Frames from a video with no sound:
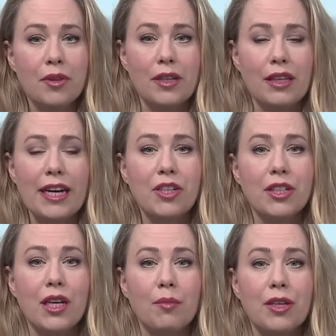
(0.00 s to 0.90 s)
With an
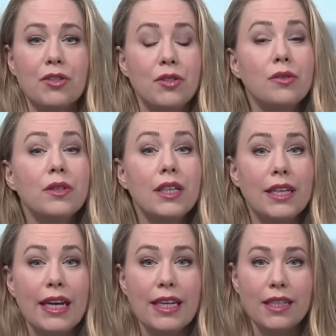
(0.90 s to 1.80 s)
election coming soon,
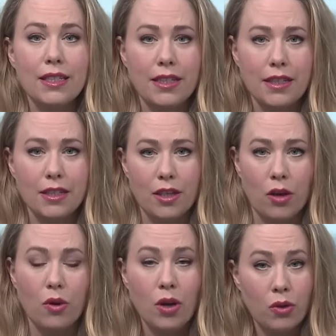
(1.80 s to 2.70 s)
Canadians need to
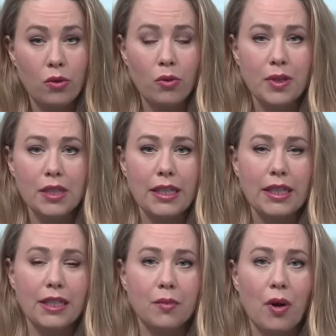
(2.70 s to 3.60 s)
know who is
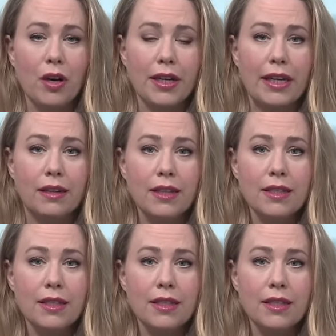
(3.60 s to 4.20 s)
leading the party.